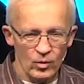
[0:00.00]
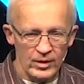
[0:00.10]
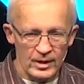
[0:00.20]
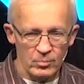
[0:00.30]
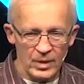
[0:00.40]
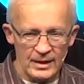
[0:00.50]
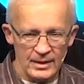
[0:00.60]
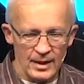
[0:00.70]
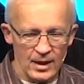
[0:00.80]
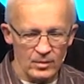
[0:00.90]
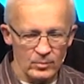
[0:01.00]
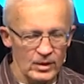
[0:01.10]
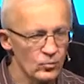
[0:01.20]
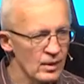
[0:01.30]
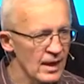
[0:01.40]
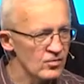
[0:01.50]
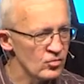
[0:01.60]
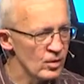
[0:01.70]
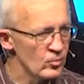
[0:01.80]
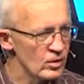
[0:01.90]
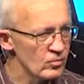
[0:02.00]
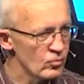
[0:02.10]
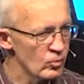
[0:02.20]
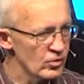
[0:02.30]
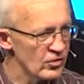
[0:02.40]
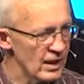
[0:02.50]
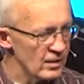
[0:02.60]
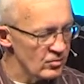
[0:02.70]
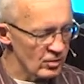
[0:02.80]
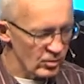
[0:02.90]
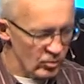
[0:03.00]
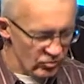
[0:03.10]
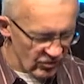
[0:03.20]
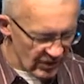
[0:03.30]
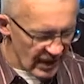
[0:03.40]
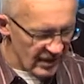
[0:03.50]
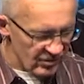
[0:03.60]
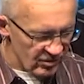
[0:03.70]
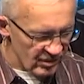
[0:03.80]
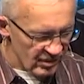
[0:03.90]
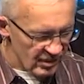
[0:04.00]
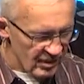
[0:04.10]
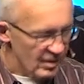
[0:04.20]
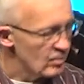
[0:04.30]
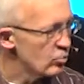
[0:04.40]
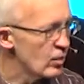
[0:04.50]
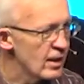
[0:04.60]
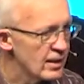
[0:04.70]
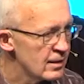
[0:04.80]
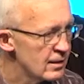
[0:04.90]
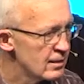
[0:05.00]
the impact it had on me when I saw him once fold his hands and close his eyes and pray.